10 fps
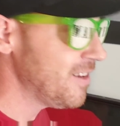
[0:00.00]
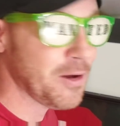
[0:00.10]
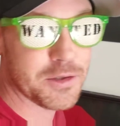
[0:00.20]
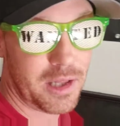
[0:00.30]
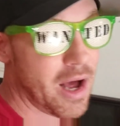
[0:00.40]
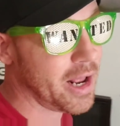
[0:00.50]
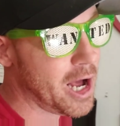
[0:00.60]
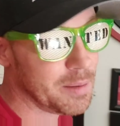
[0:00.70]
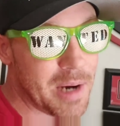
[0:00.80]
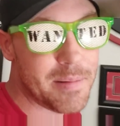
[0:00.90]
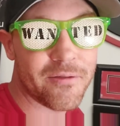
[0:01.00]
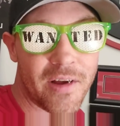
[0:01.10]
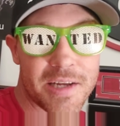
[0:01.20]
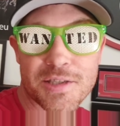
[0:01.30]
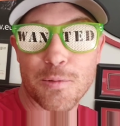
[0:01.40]
There's a lot of Alabama
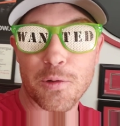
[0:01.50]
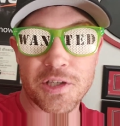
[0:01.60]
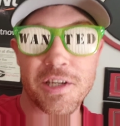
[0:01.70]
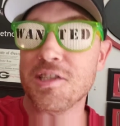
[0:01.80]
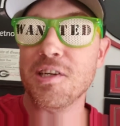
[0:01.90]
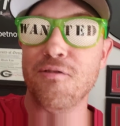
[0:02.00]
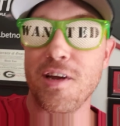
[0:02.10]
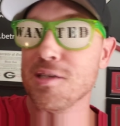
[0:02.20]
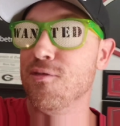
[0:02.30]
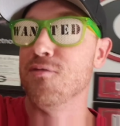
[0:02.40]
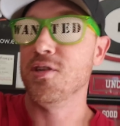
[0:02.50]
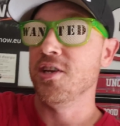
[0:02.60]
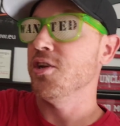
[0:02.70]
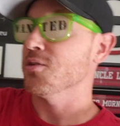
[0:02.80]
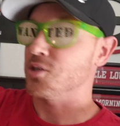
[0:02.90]
fans that were Tennessee fans
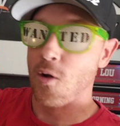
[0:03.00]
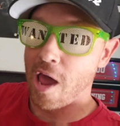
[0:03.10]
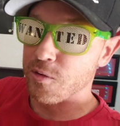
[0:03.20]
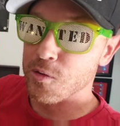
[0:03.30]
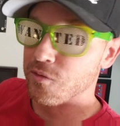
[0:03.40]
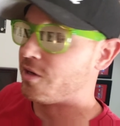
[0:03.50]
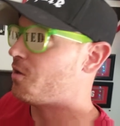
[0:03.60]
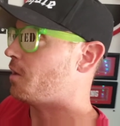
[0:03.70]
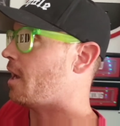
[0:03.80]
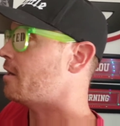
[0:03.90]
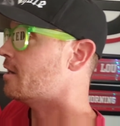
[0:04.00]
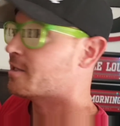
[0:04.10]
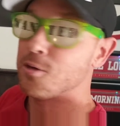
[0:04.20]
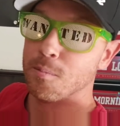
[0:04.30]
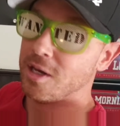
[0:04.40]
fifteen years ago. I don't know if you know that.
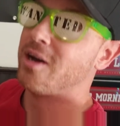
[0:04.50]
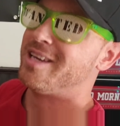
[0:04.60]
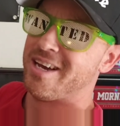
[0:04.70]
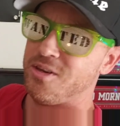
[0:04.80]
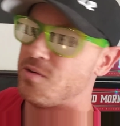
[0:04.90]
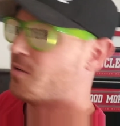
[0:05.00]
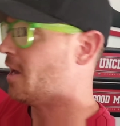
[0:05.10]
You, oh, yeah, you know